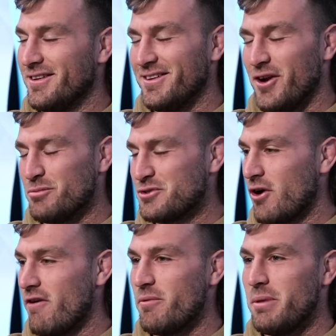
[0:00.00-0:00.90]
I'm
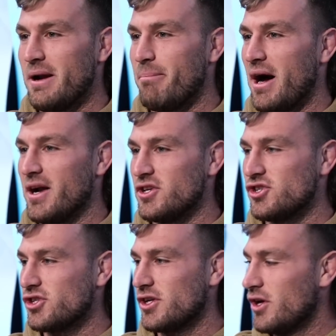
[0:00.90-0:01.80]
sorry for being a
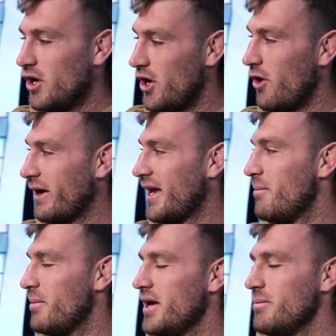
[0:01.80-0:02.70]
punish. I know I can
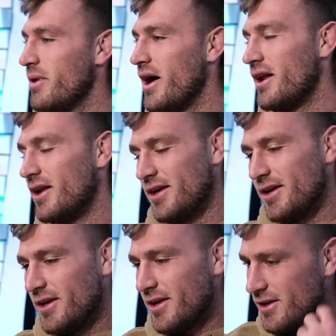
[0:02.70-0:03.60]
be, but
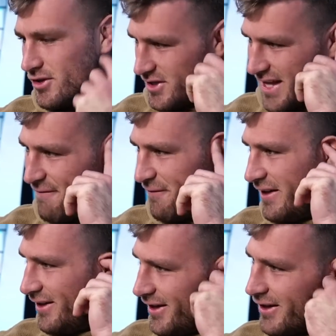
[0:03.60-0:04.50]
just that
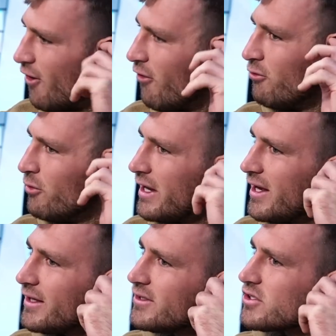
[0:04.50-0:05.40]
feeling of
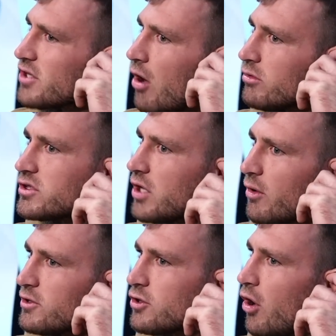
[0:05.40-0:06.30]
winning, I was so
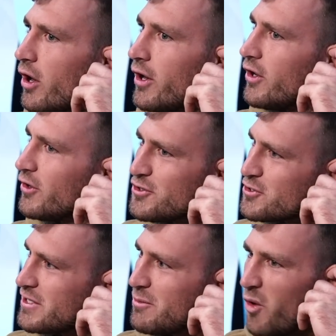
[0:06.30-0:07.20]
excited and just
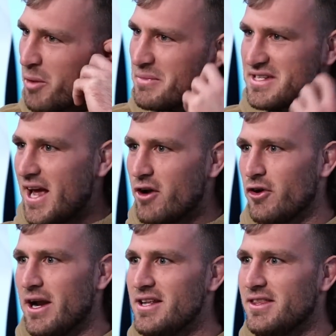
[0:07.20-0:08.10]
didn't want to miss out on
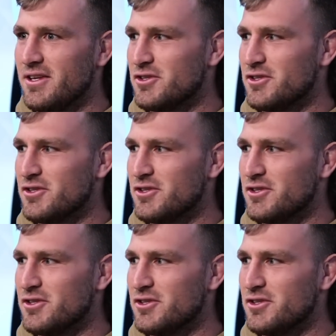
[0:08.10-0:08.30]
anything.